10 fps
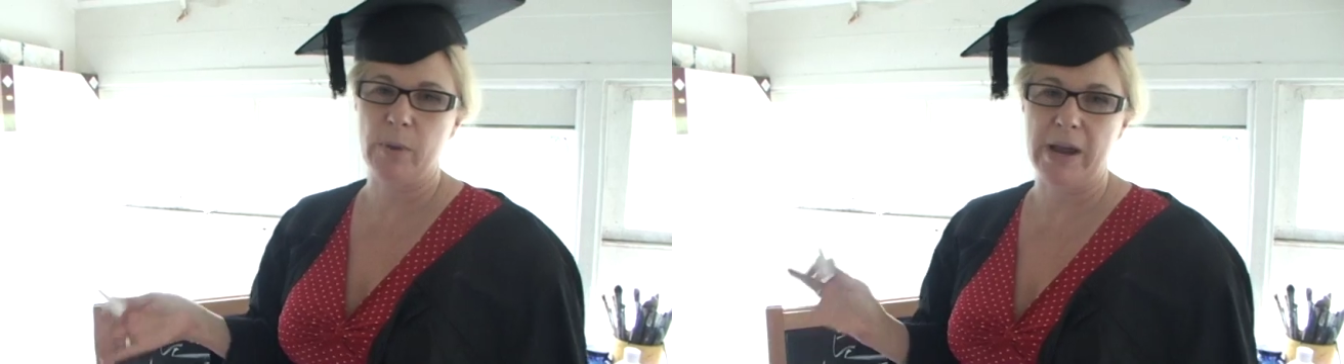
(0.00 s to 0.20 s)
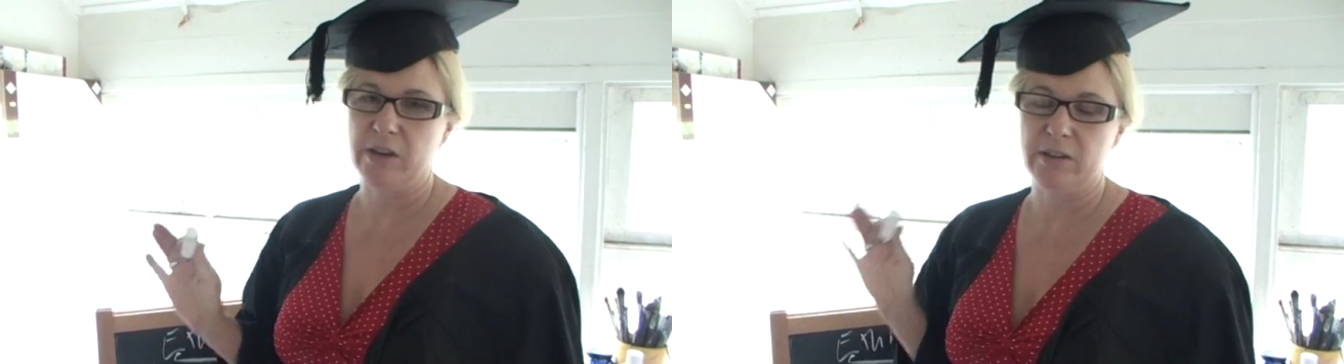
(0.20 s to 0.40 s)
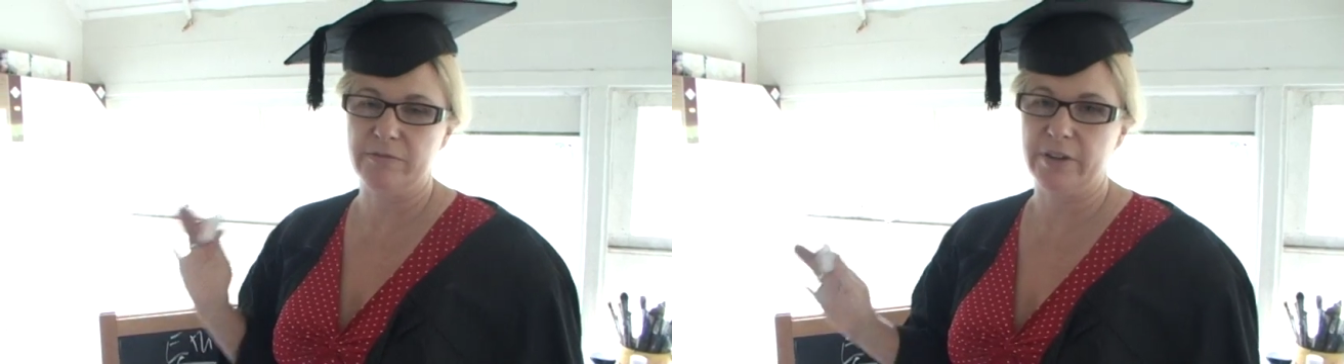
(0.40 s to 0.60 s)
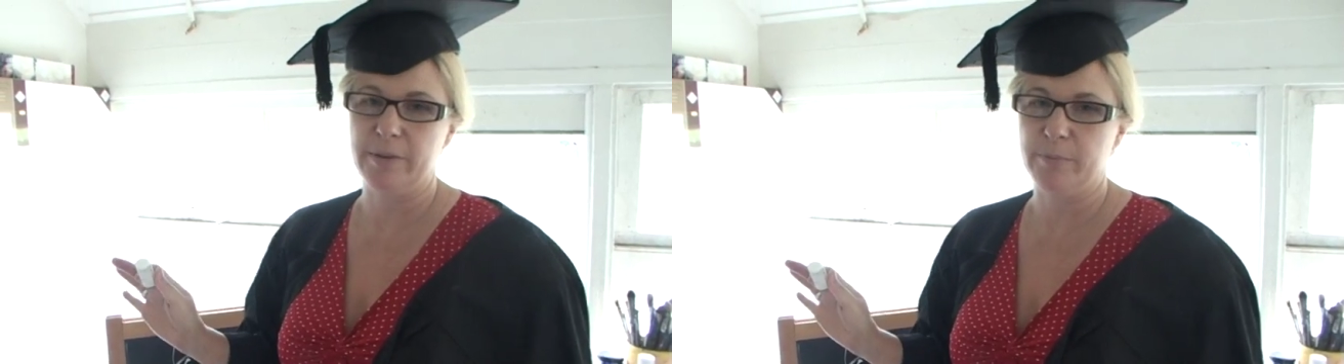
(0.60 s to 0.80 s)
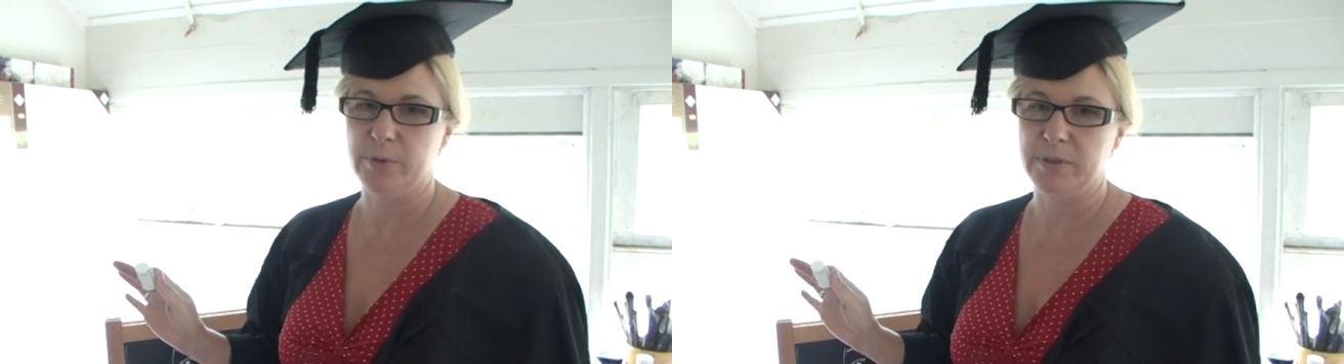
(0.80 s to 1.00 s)
waiting on a very
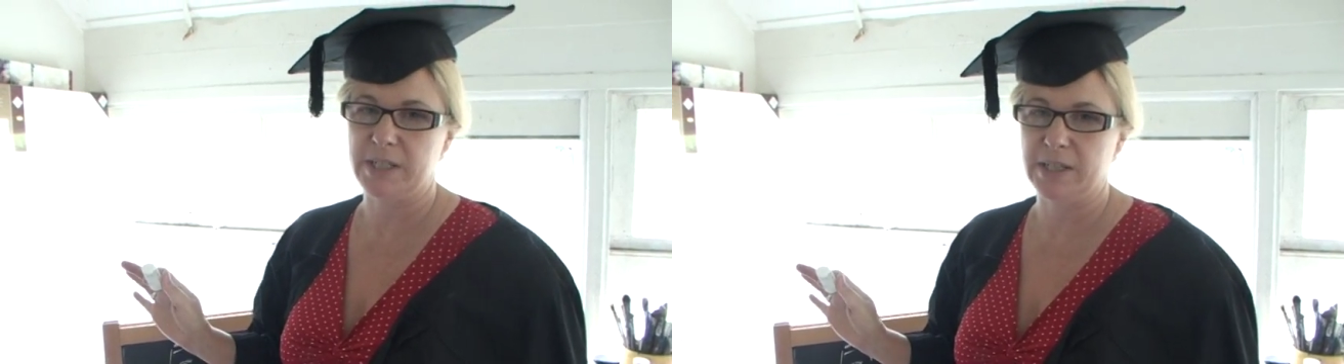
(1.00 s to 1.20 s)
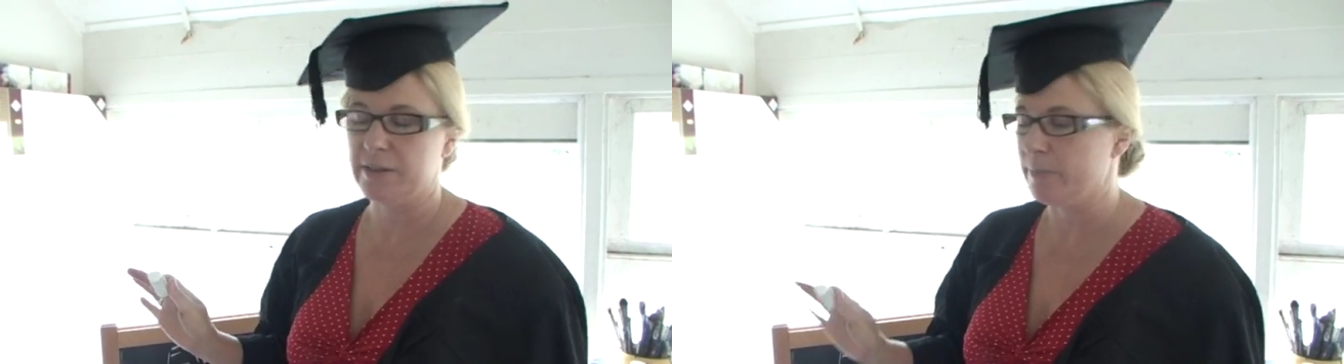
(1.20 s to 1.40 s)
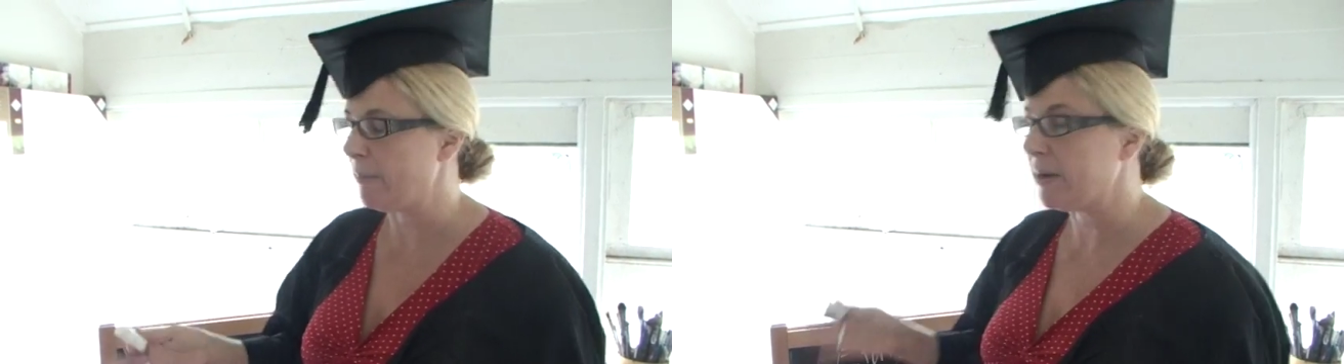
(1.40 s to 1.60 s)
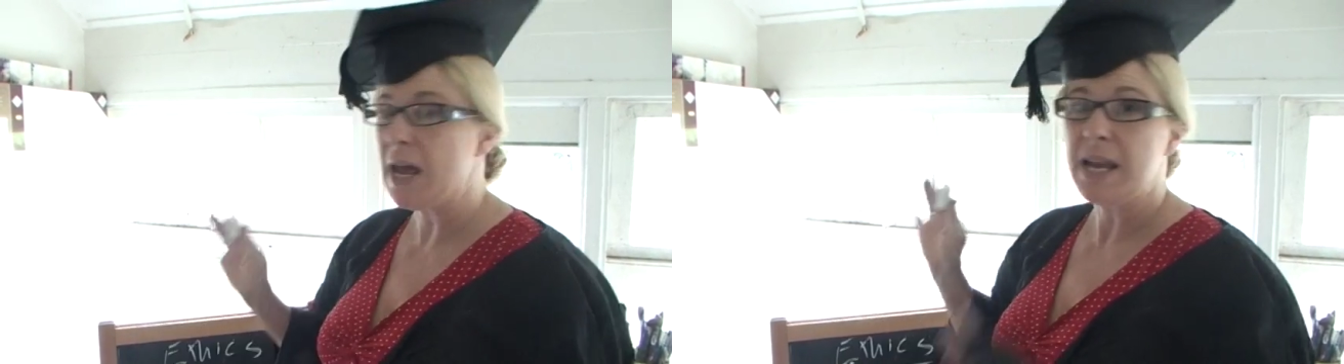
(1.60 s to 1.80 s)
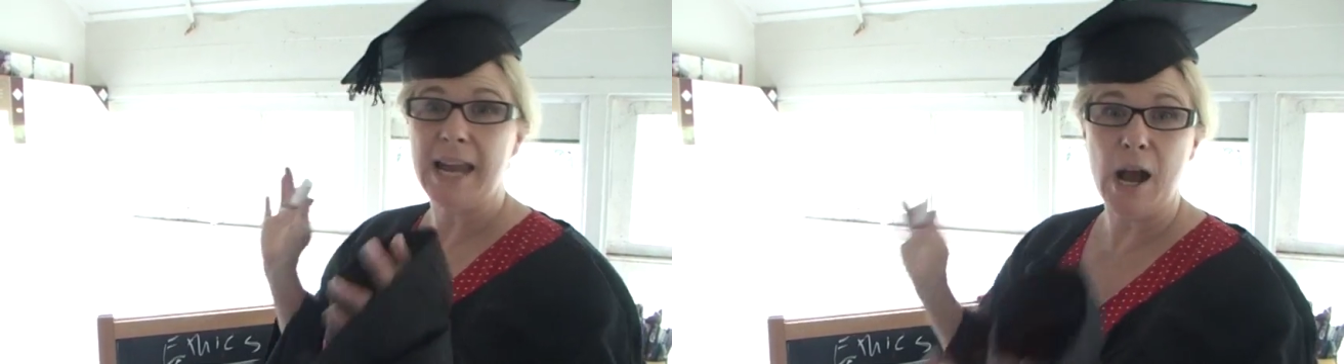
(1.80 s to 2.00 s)
important deal at the moment.
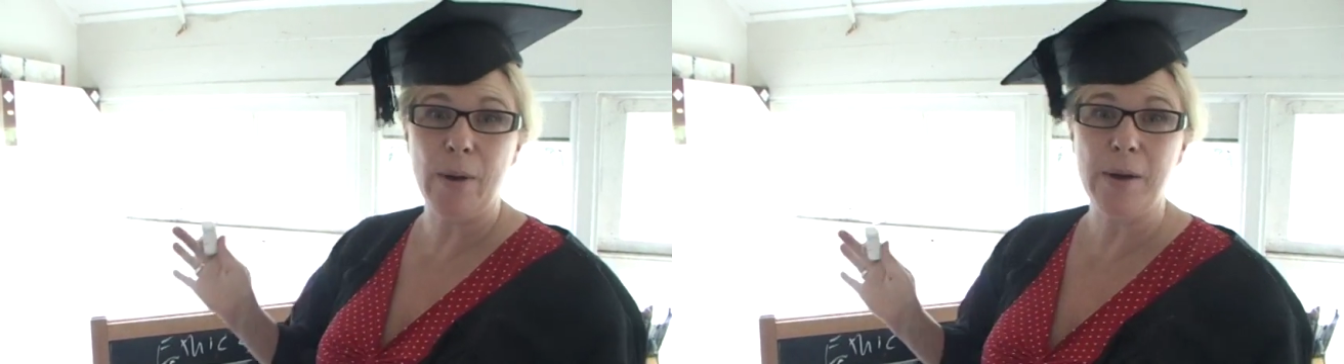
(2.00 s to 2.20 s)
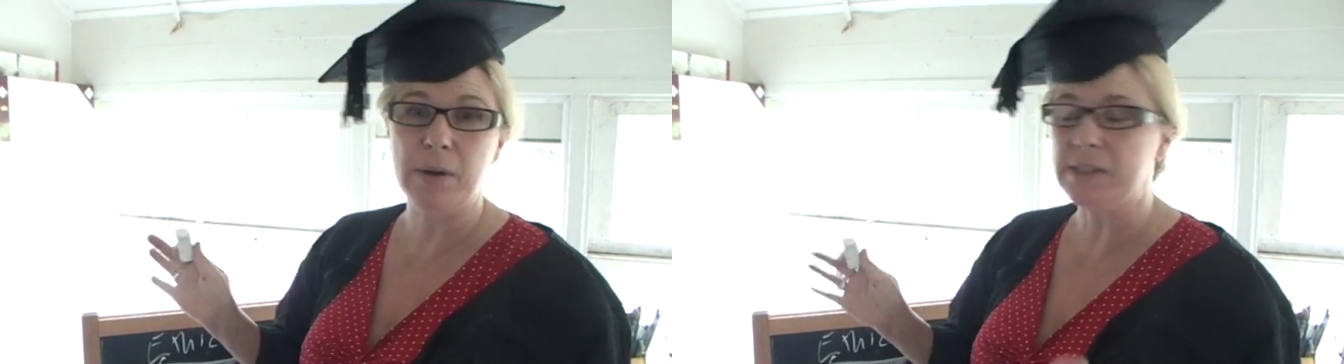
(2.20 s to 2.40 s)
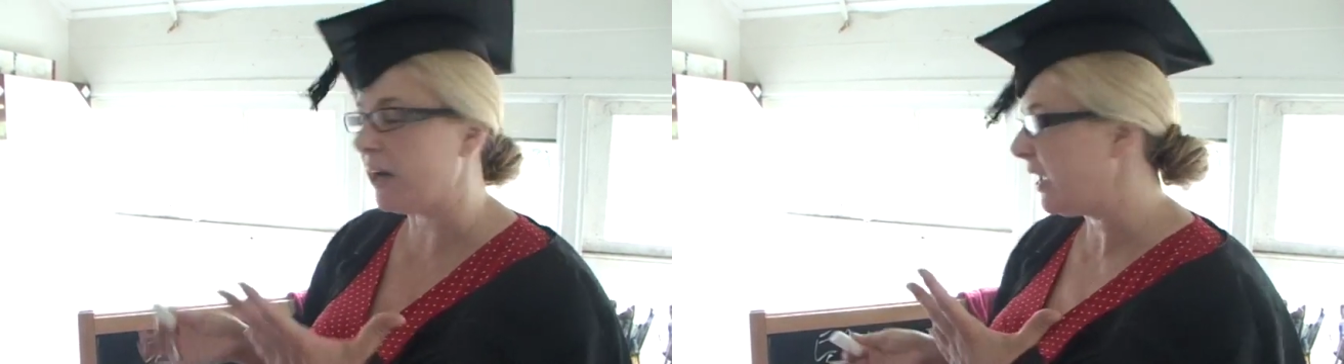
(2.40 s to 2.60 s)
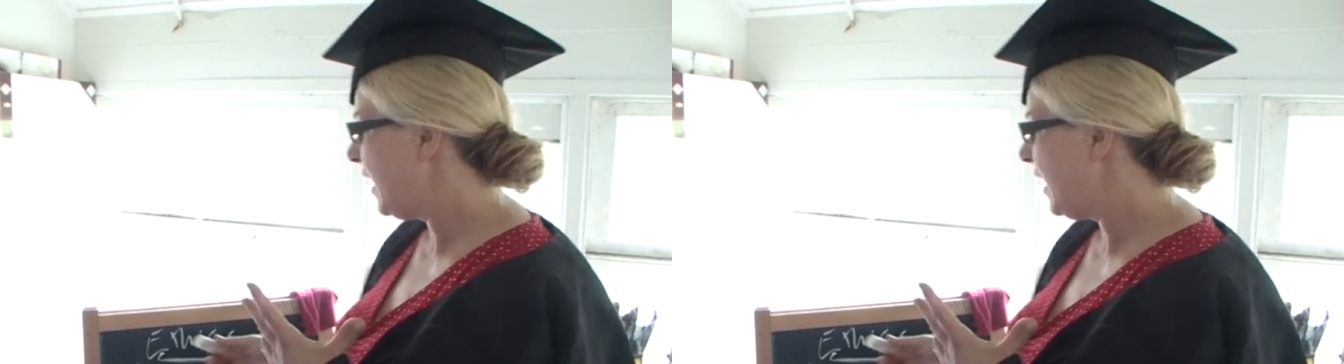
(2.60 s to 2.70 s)
Now, where was I?